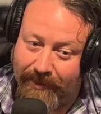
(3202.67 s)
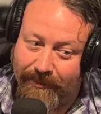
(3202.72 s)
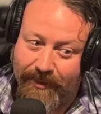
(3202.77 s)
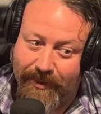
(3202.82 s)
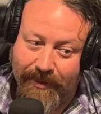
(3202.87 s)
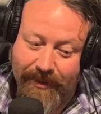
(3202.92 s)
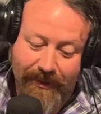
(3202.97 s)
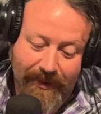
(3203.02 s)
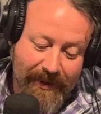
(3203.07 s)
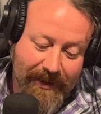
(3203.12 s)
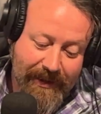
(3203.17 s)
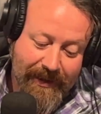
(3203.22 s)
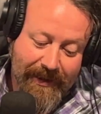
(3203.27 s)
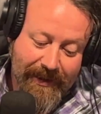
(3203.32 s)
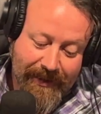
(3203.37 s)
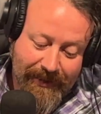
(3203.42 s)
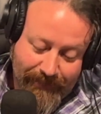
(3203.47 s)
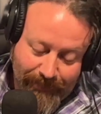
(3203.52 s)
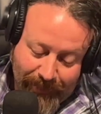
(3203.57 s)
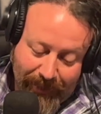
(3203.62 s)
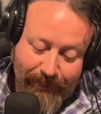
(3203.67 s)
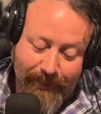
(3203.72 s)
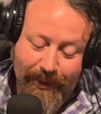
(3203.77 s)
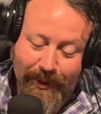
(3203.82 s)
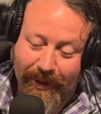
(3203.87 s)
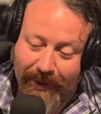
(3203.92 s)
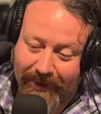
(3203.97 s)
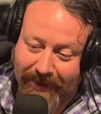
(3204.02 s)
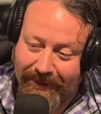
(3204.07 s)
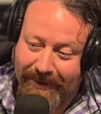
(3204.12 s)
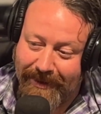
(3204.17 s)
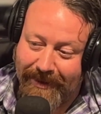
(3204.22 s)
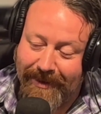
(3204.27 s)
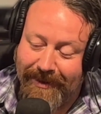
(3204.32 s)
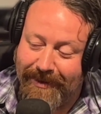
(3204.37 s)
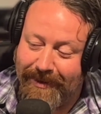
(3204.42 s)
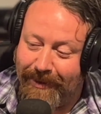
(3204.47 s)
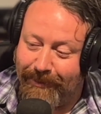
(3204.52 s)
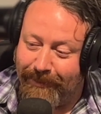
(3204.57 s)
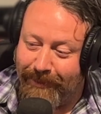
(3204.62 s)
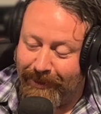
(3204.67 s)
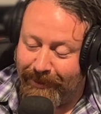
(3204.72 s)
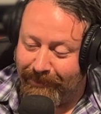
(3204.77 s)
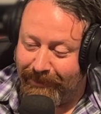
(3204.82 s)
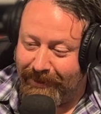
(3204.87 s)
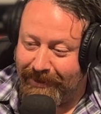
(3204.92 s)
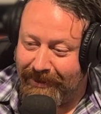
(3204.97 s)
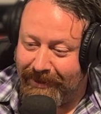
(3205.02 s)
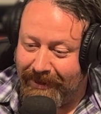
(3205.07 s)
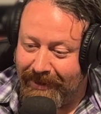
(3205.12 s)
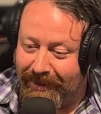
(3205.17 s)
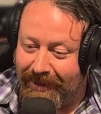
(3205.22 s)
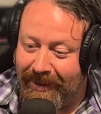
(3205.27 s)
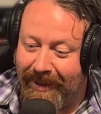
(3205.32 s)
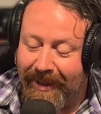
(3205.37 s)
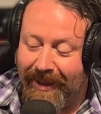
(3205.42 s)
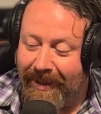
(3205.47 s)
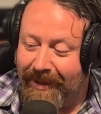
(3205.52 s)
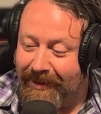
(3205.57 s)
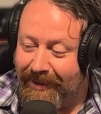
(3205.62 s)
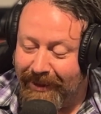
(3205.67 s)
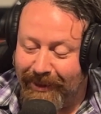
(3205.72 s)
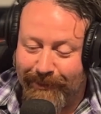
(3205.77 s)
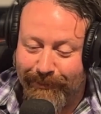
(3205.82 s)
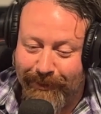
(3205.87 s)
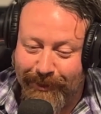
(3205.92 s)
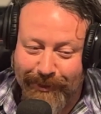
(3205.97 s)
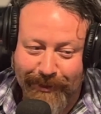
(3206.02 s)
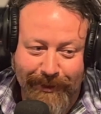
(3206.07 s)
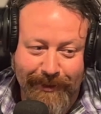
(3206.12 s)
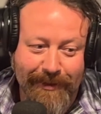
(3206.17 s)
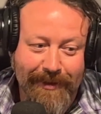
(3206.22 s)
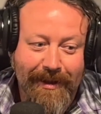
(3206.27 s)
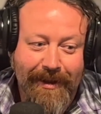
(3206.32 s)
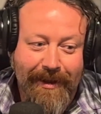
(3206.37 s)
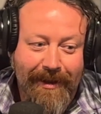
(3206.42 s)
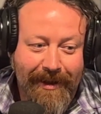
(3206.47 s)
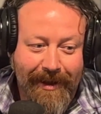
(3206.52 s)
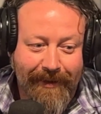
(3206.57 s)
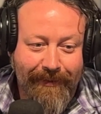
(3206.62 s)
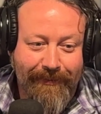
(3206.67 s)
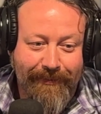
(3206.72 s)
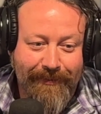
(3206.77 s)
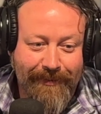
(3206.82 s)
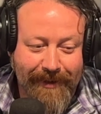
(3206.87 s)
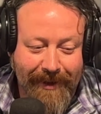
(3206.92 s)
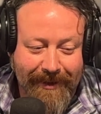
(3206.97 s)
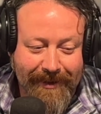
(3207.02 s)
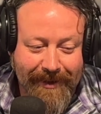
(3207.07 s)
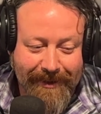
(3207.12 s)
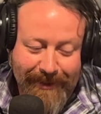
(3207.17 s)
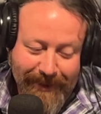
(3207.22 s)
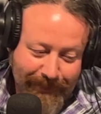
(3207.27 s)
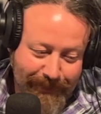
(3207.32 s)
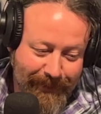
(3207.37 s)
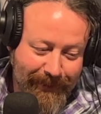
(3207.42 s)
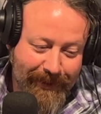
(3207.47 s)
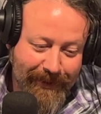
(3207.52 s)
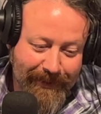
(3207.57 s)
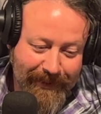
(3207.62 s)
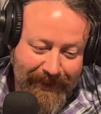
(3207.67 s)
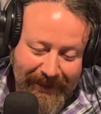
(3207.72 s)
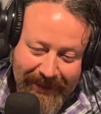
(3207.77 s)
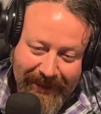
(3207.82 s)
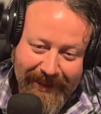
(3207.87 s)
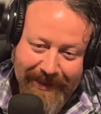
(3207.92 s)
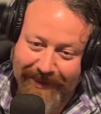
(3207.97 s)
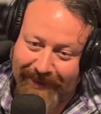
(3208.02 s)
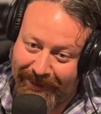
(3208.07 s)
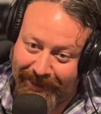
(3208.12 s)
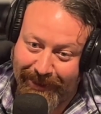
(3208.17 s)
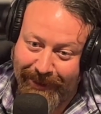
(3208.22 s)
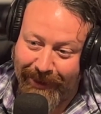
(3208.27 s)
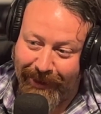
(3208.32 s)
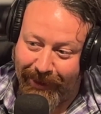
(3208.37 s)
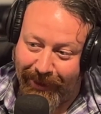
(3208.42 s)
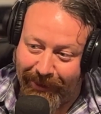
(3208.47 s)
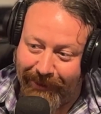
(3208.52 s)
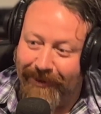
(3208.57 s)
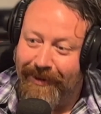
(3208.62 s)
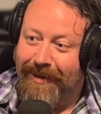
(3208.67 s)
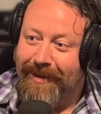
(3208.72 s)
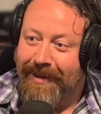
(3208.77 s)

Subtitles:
him to do it. Paul McCartney said the same thing recently, and Keith Richards. I've dug this up all in the last year,